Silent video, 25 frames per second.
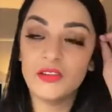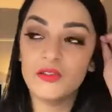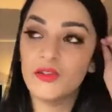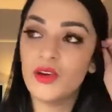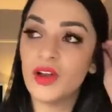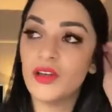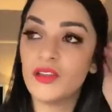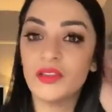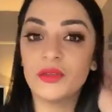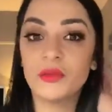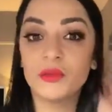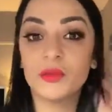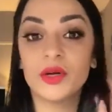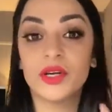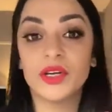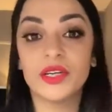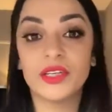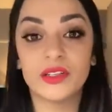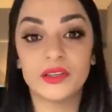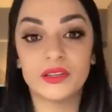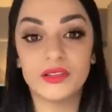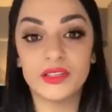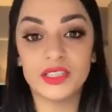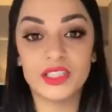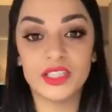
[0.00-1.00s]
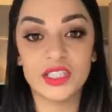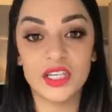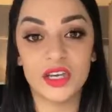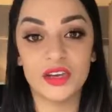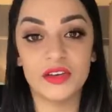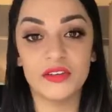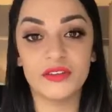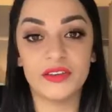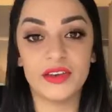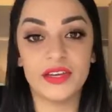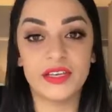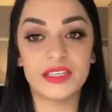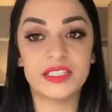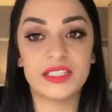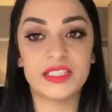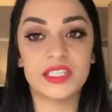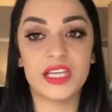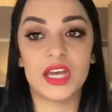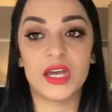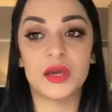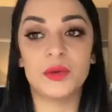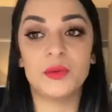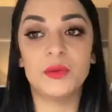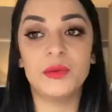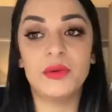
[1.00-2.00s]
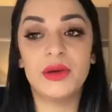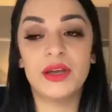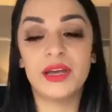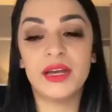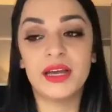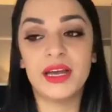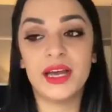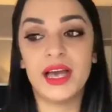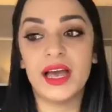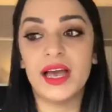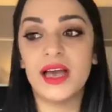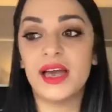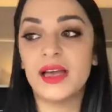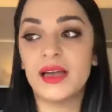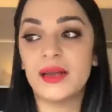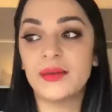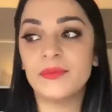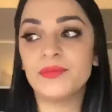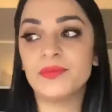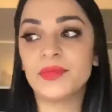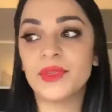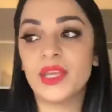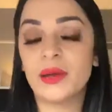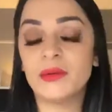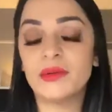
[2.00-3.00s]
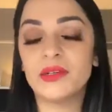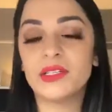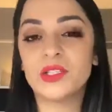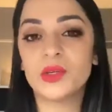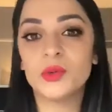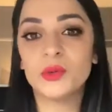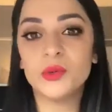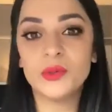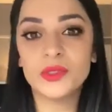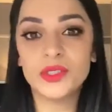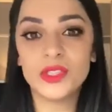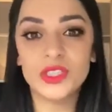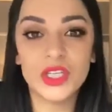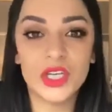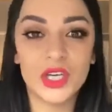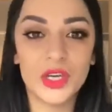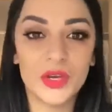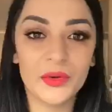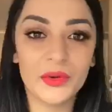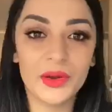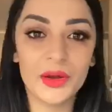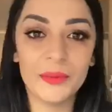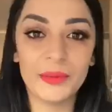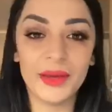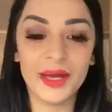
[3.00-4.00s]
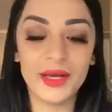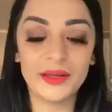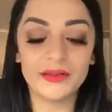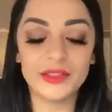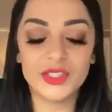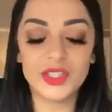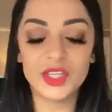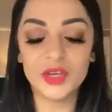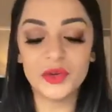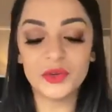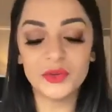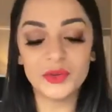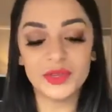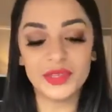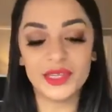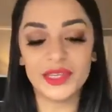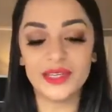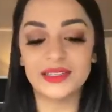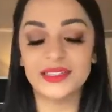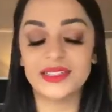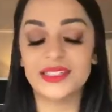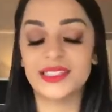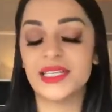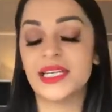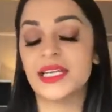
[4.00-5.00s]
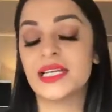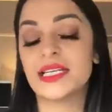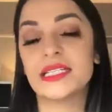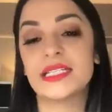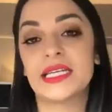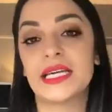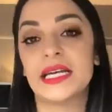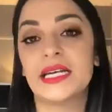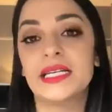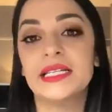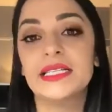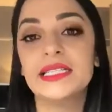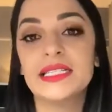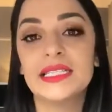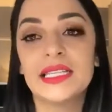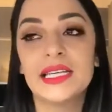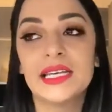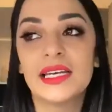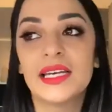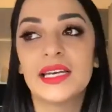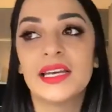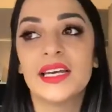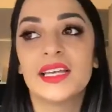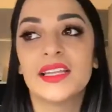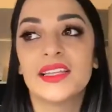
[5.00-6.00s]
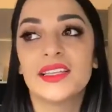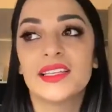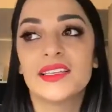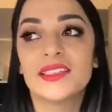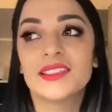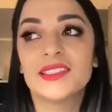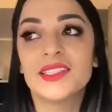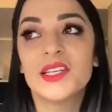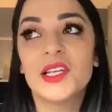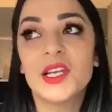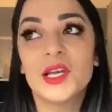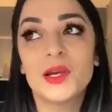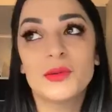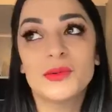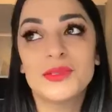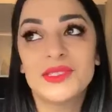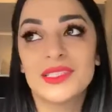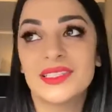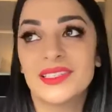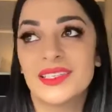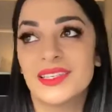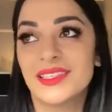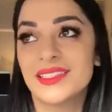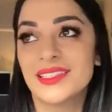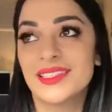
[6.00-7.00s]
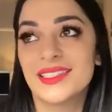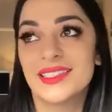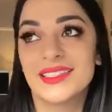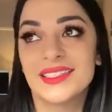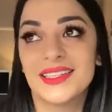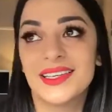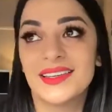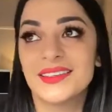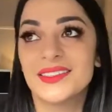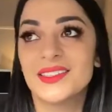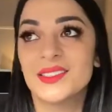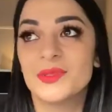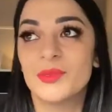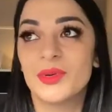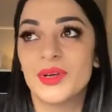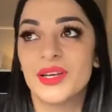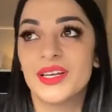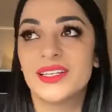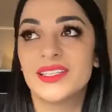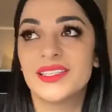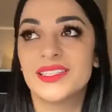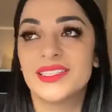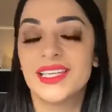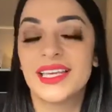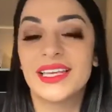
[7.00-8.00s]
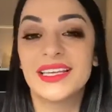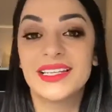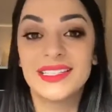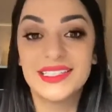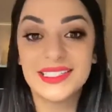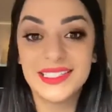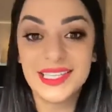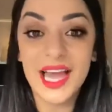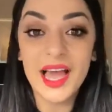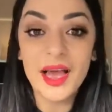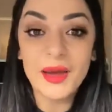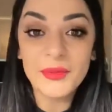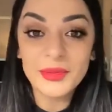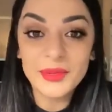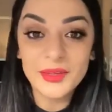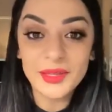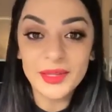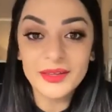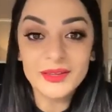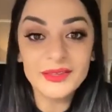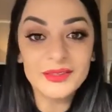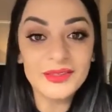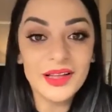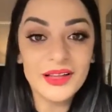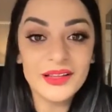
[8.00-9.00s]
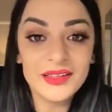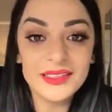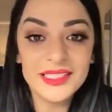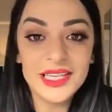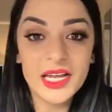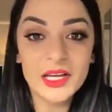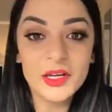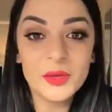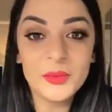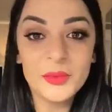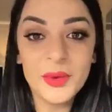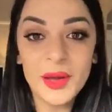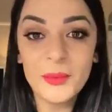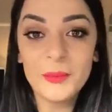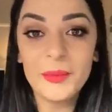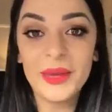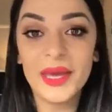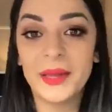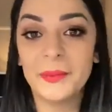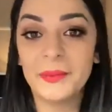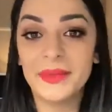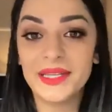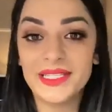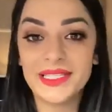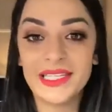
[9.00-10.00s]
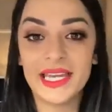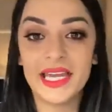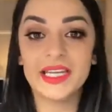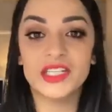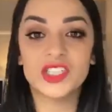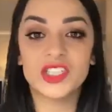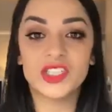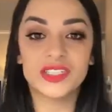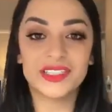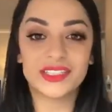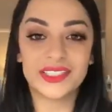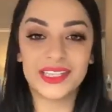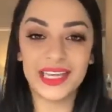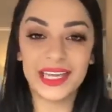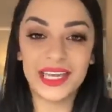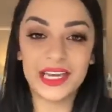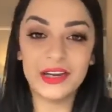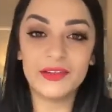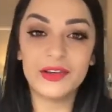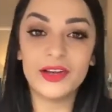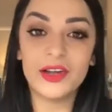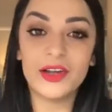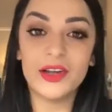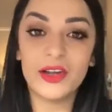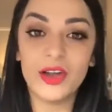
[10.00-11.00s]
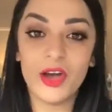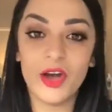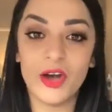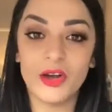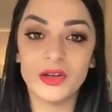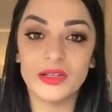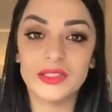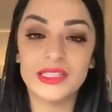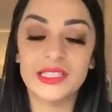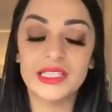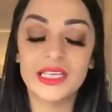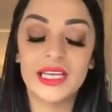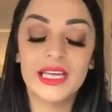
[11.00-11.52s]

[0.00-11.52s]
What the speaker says: rather than working on the surface. So I'm going to talk to you about two things that it does. There's loads of things it does, but in depth I'll tell you about pigmentation, because I hear a lot